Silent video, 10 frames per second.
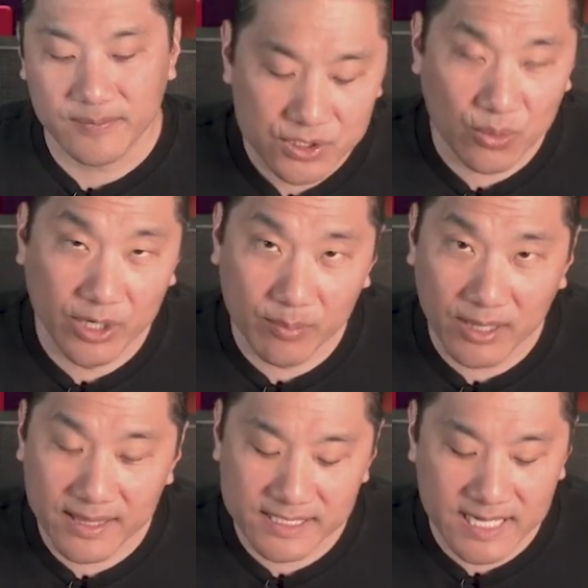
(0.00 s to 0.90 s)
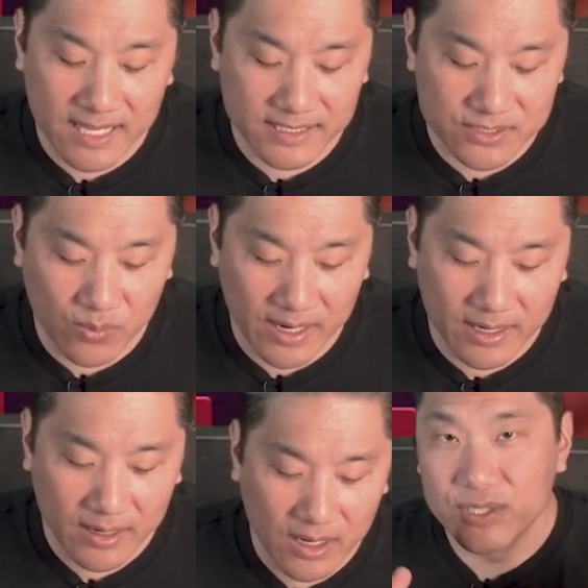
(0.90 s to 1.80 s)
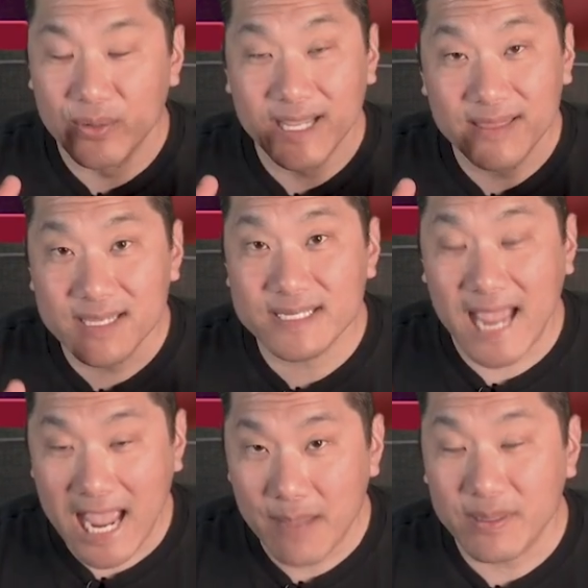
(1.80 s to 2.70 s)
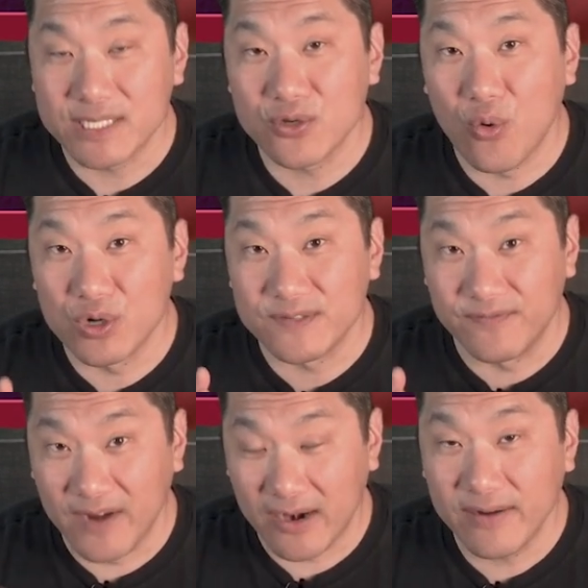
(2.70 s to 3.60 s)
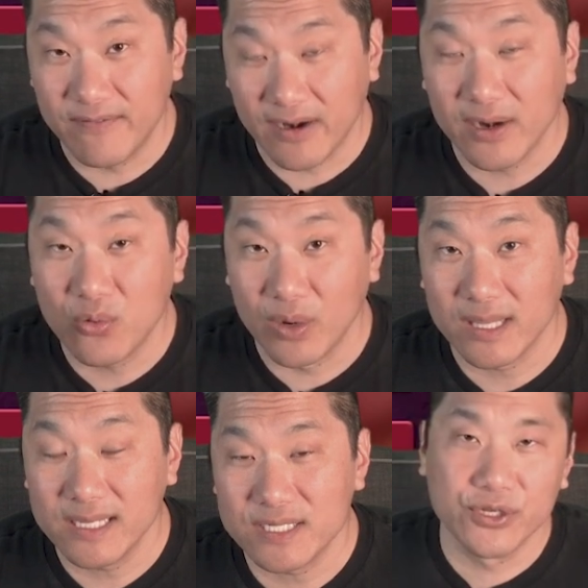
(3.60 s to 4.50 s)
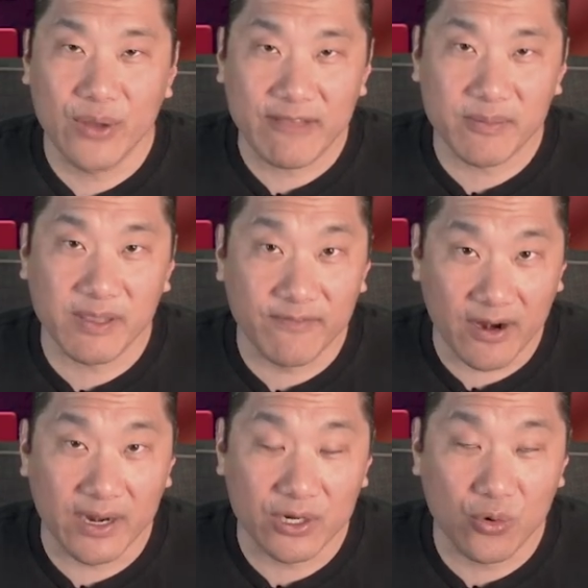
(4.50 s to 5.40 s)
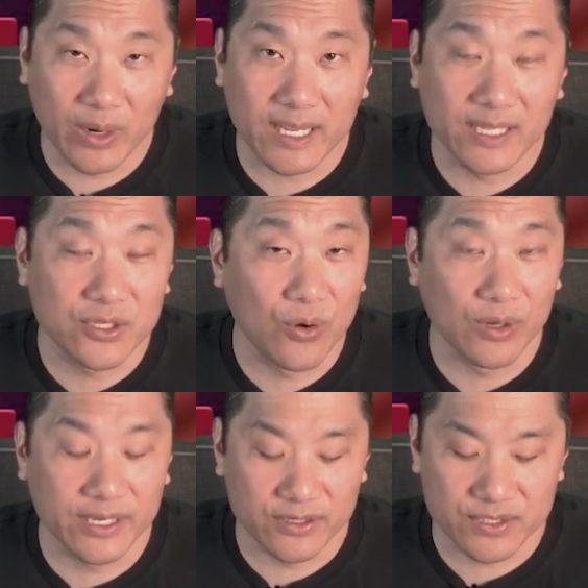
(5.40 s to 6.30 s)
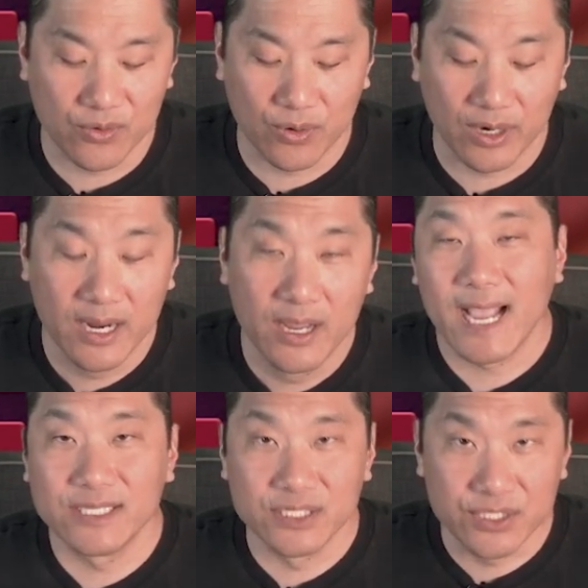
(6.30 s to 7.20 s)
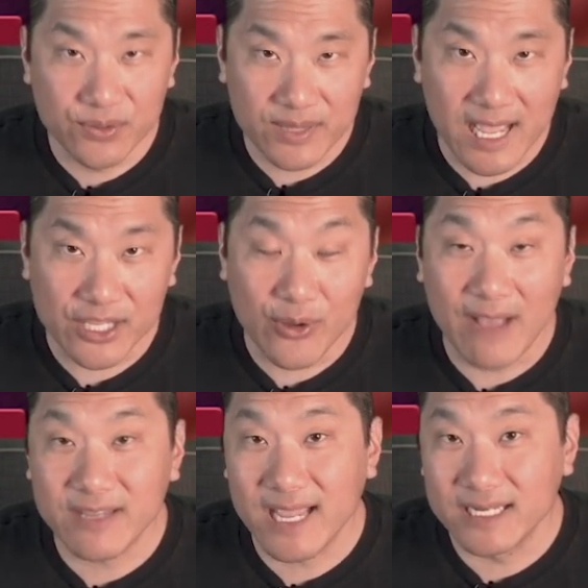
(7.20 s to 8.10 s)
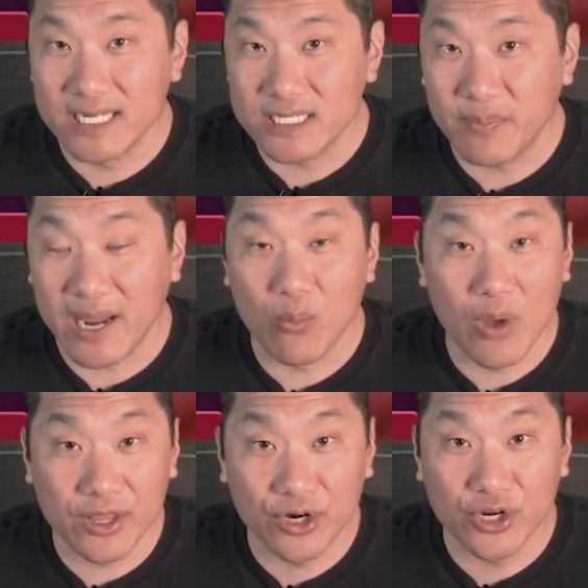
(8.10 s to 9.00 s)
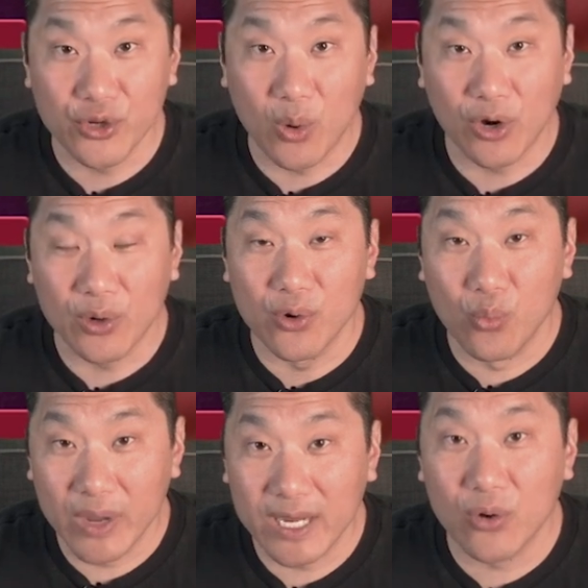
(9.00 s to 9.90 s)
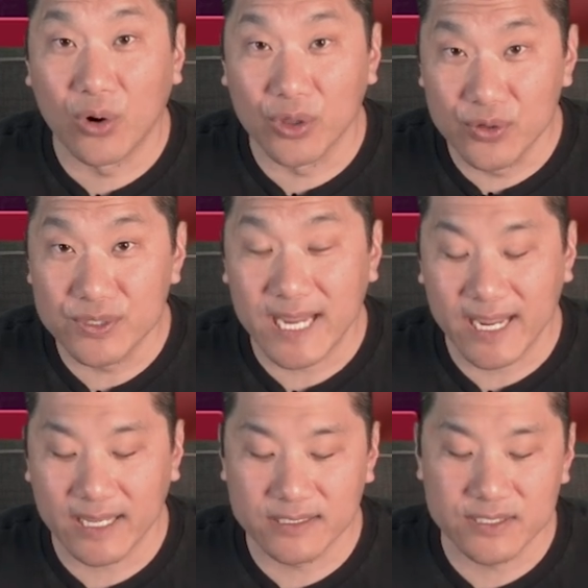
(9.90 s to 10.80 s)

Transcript: So we're going to play this hand this way. So in this app, it scores very, very quickly. So you have to be very quick in totaling your score. And to do that, you have to anticipate whether you are going to win or lose hands.